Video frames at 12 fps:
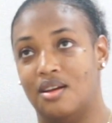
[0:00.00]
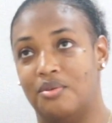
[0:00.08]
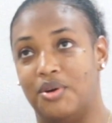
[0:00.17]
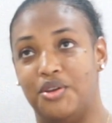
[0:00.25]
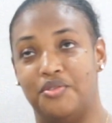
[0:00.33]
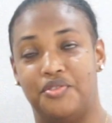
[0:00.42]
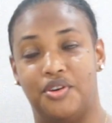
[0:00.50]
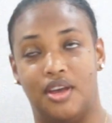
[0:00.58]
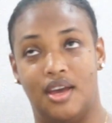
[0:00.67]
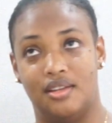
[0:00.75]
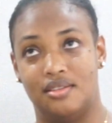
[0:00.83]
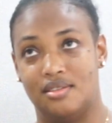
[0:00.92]
where you
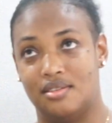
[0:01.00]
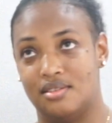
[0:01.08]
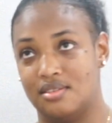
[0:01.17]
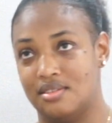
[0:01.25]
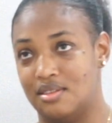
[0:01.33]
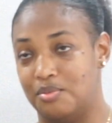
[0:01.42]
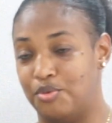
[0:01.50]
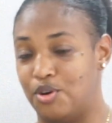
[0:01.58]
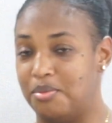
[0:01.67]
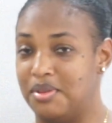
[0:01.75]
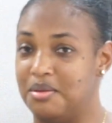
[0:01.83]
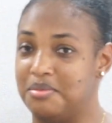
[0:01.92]
forget the
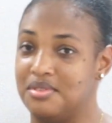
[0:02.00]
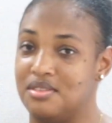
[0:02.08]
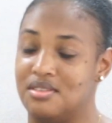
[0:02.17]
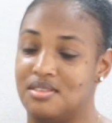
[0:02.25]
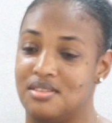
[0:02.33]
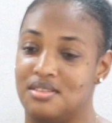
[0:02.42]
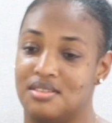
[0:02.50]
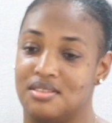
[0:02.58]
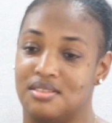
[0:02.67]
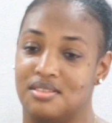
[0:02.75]
problems,